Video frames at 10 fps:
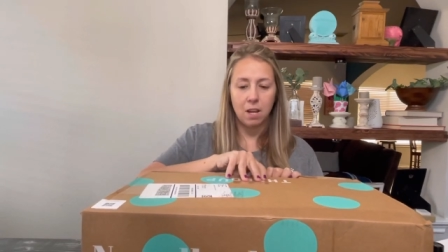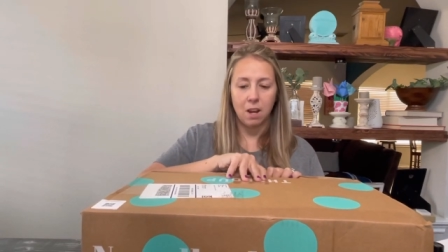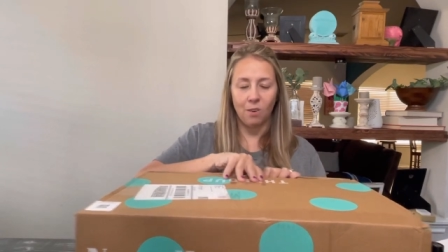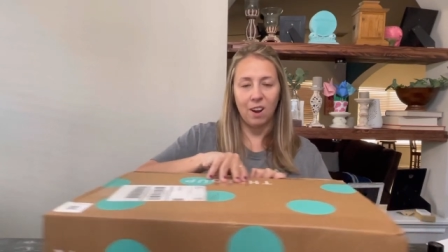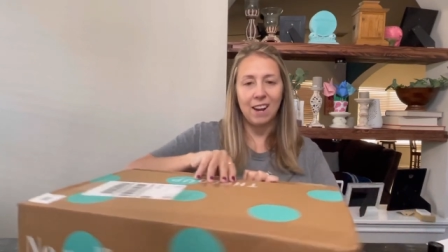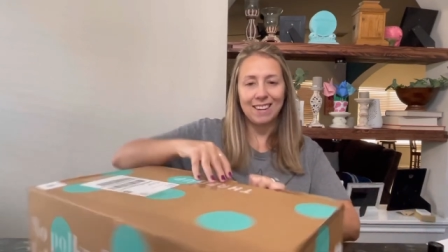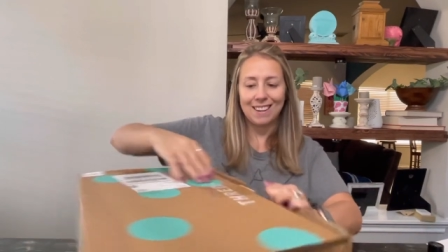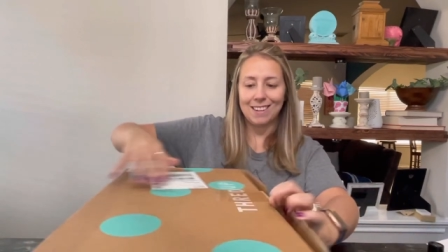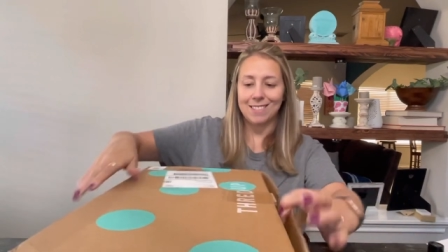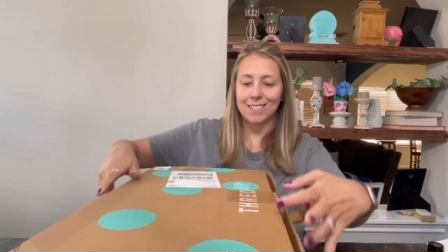All right,
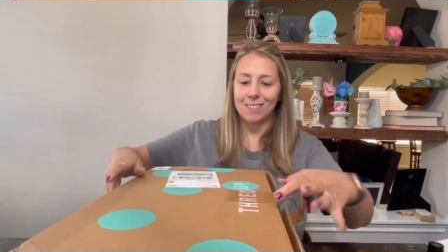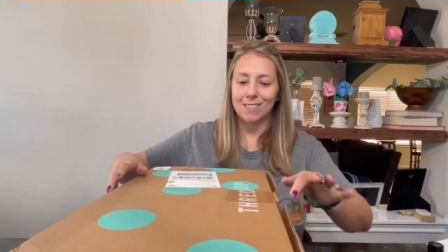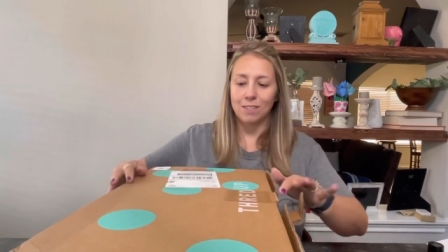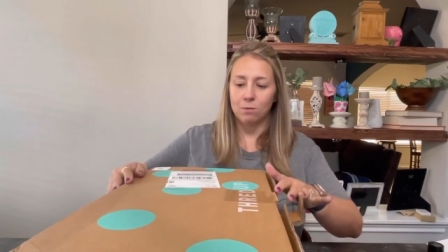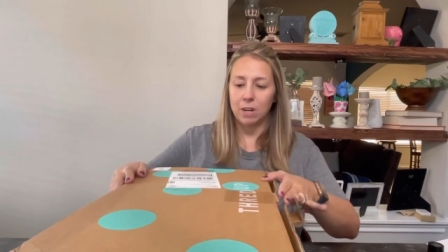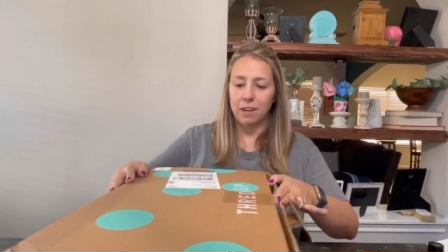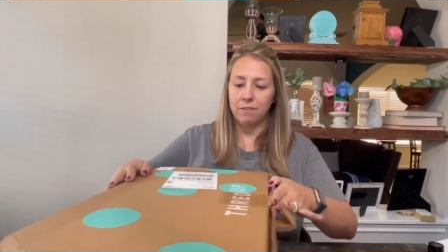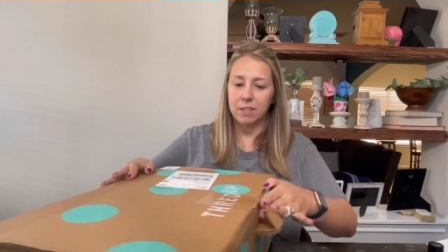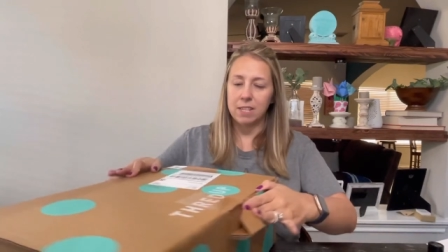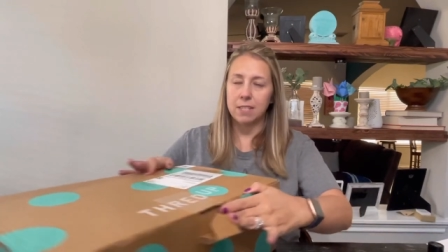guys, ready for
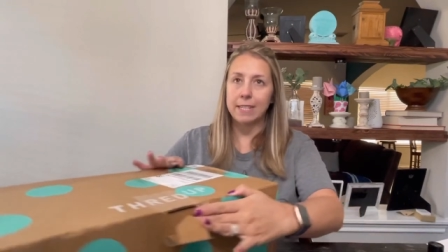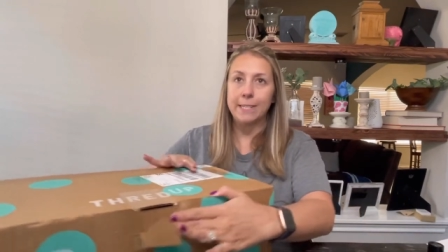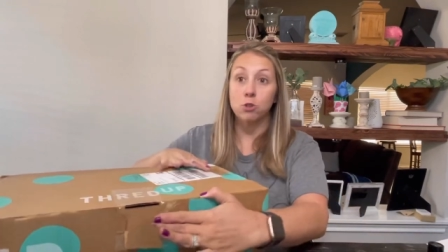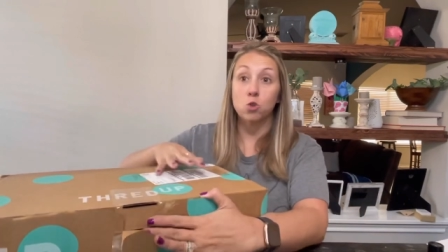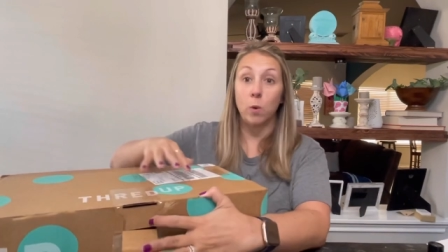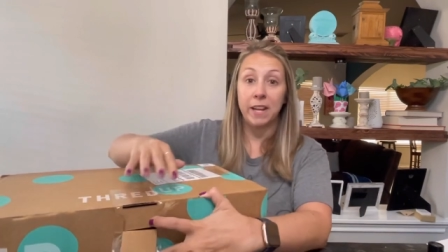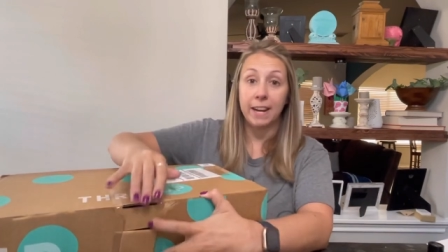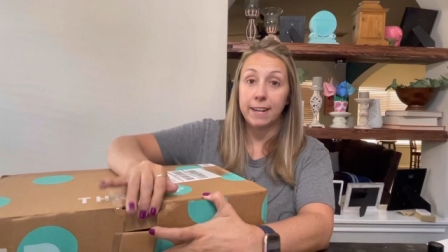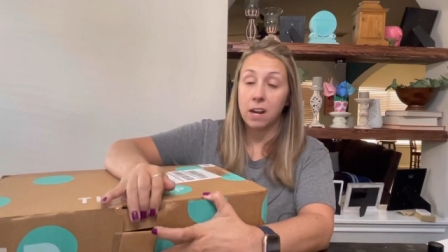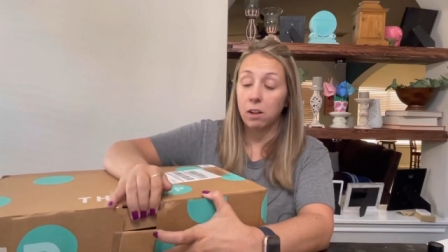this? These are
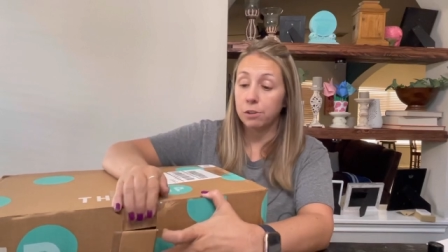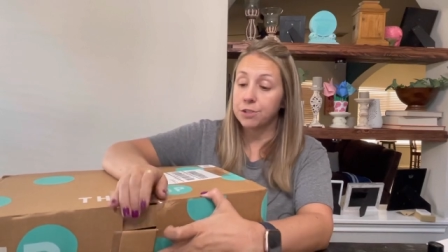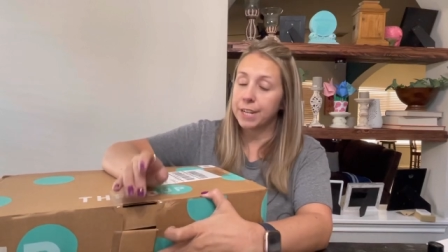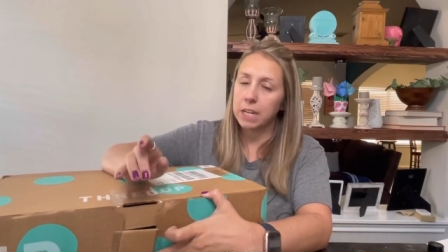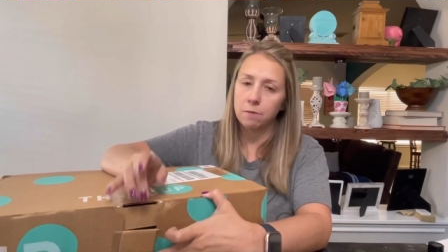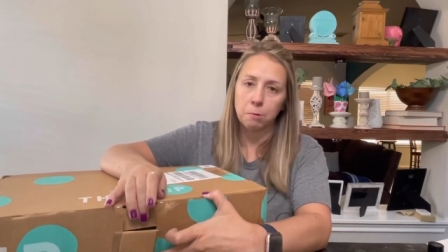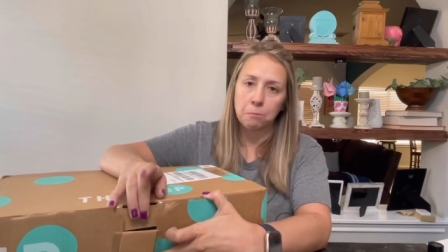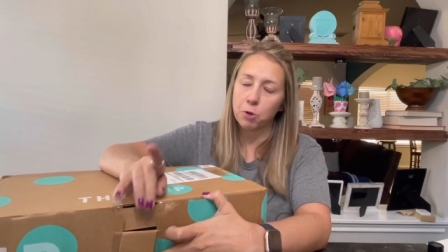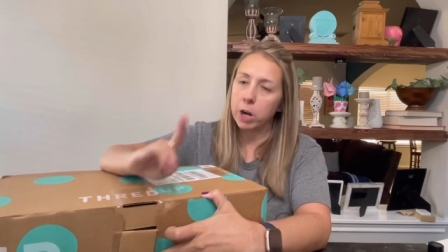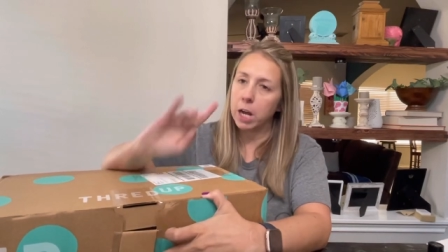$28. They come from
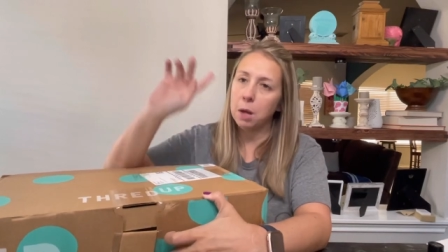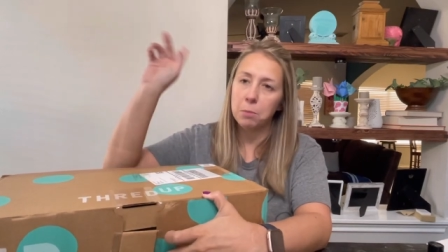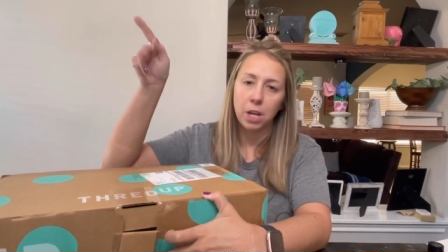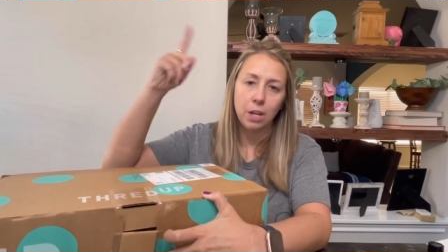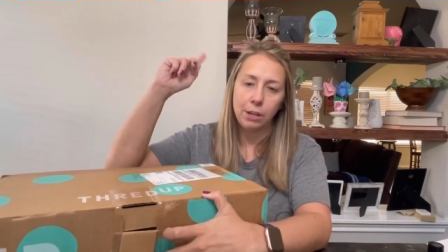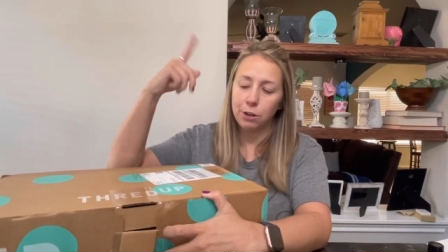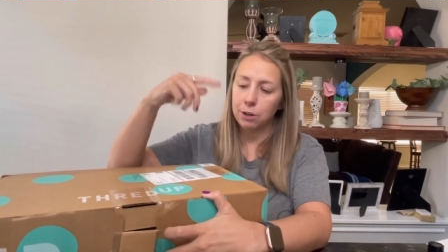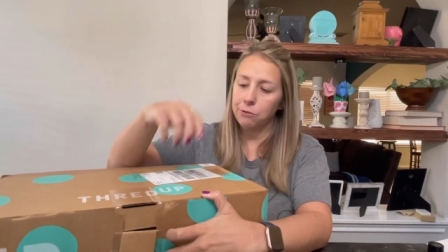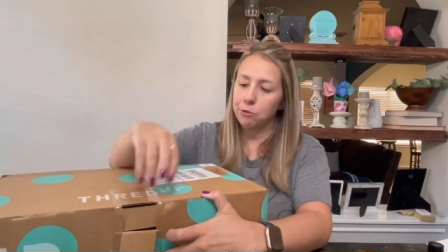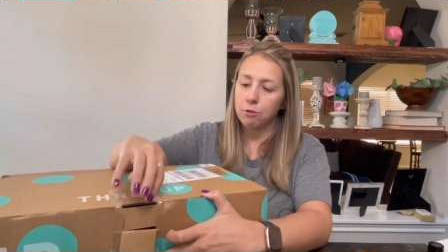ThredUp. You
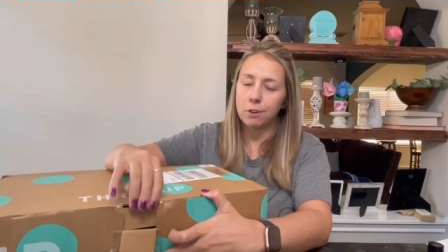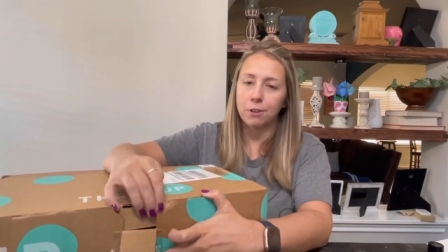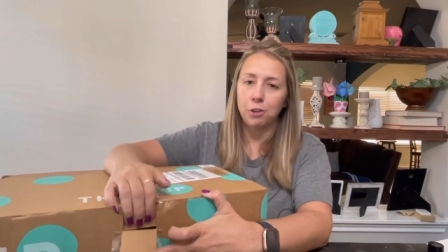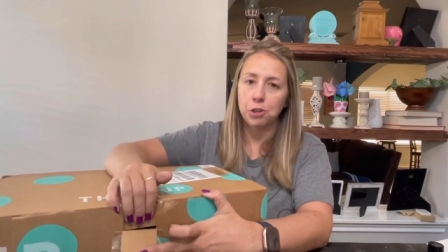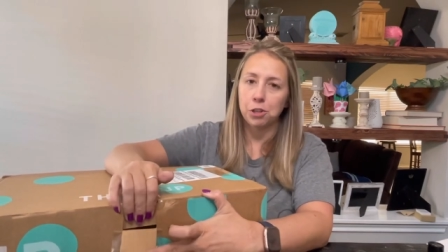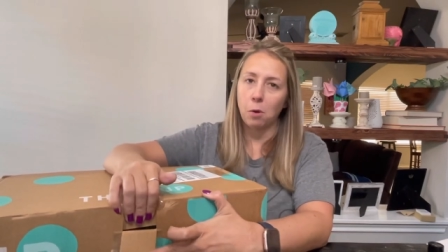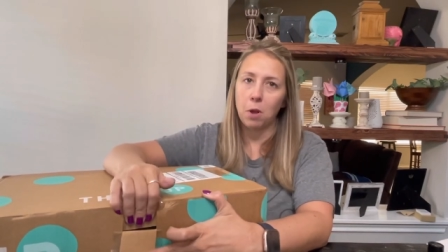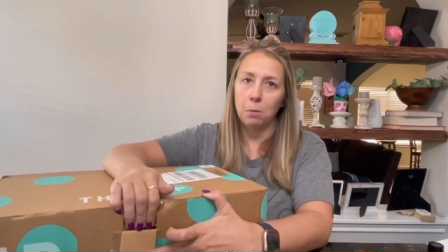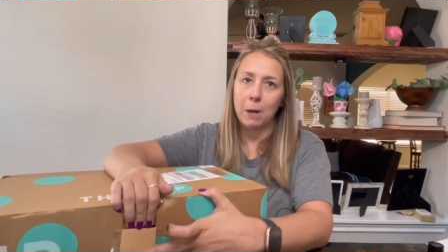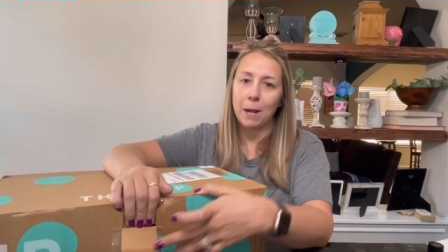know the drill. You should know
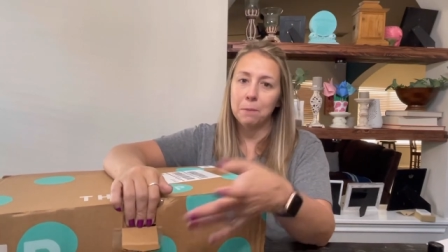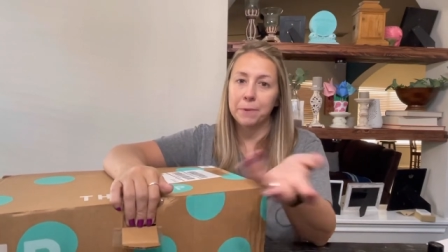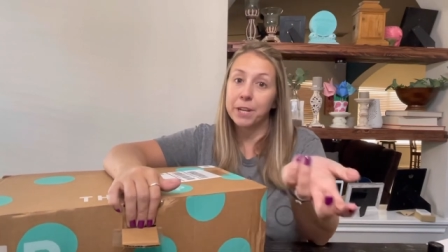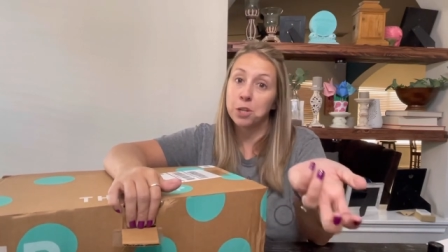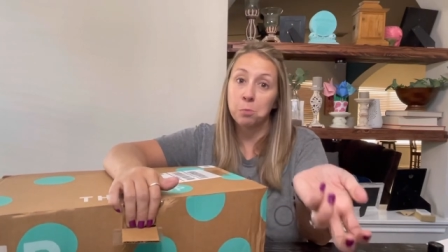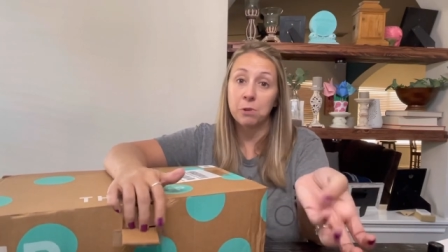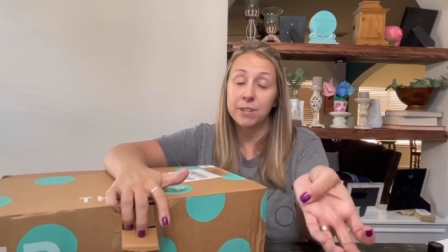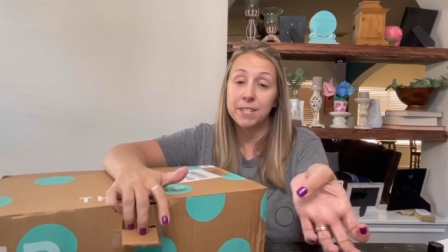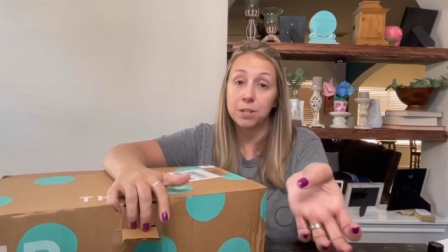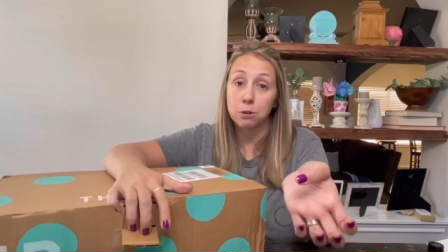all about them because you
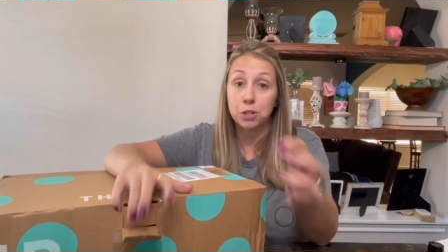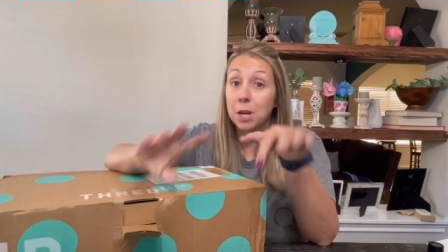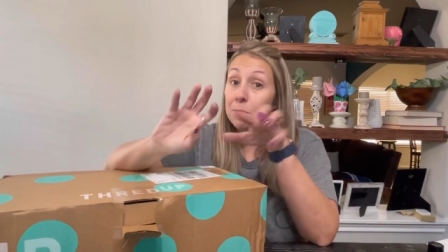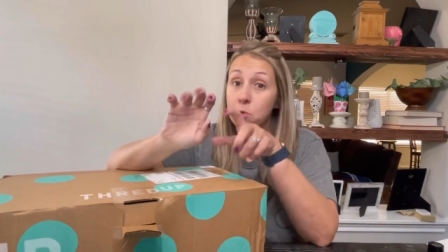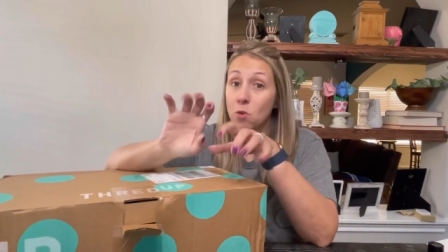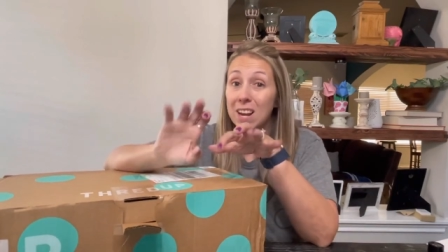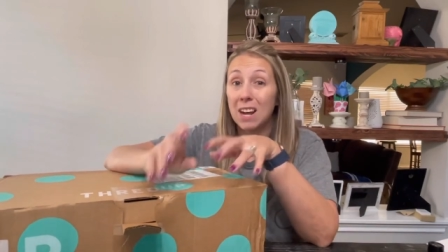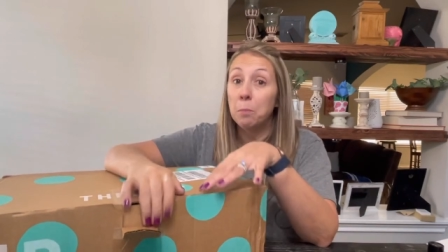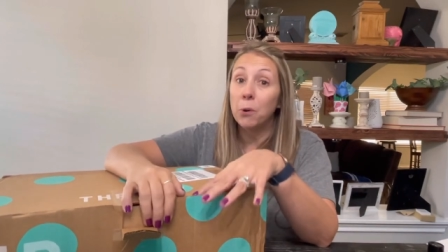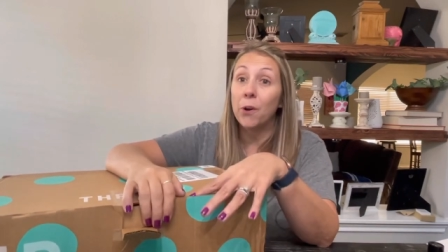probably searched up
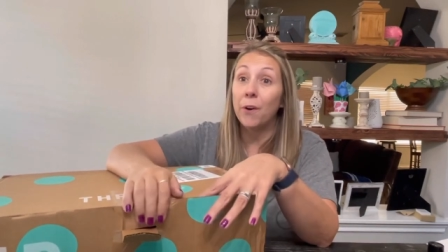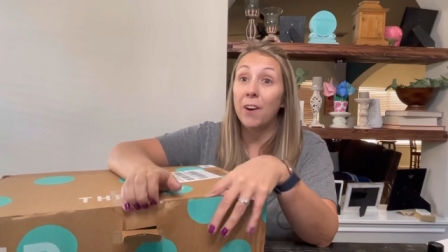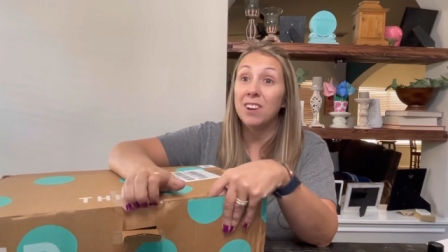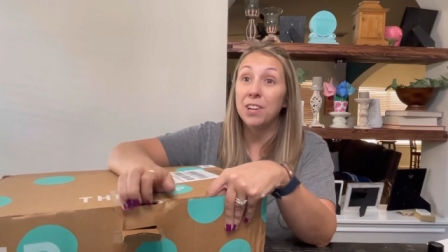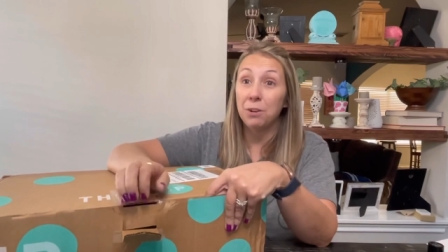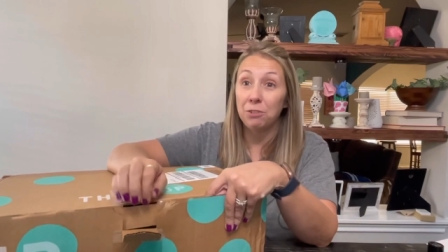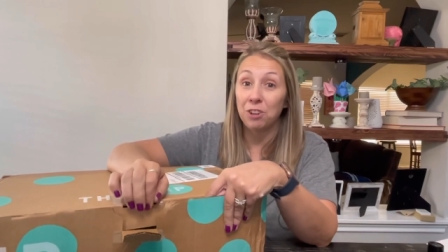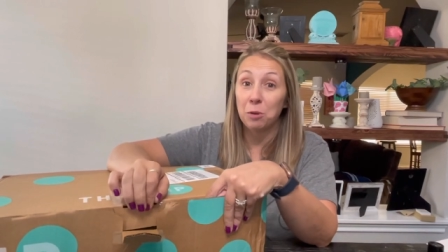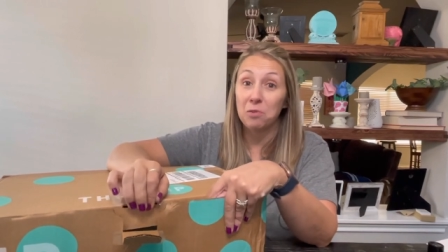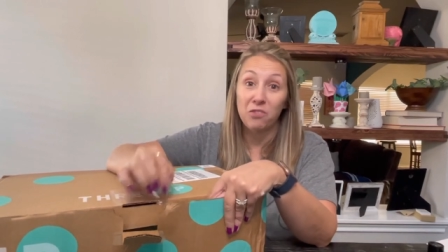ThredUp on
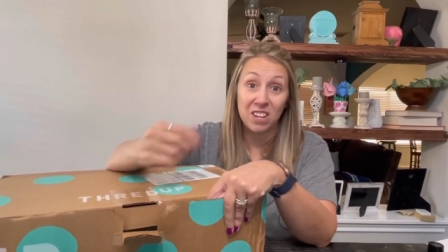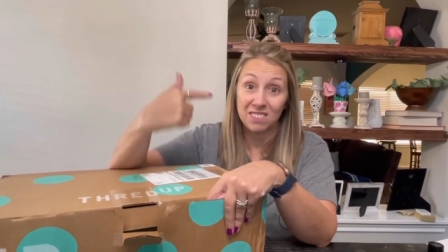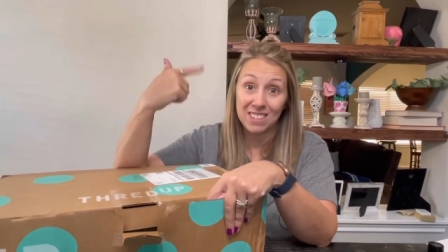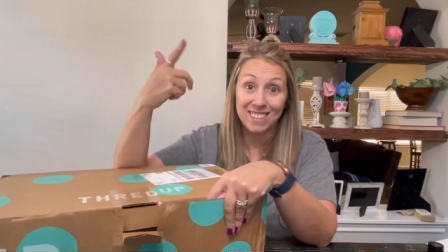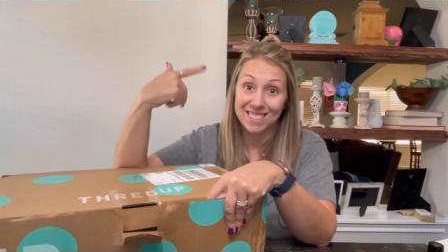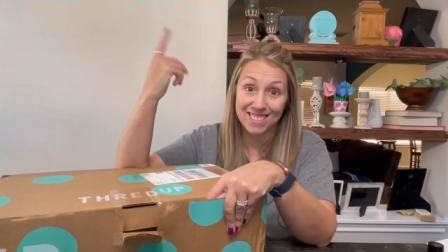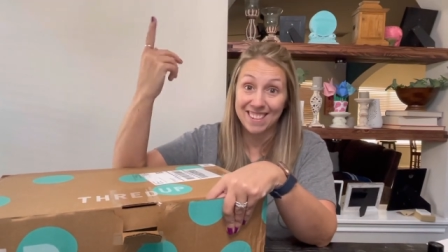YouTube and found this.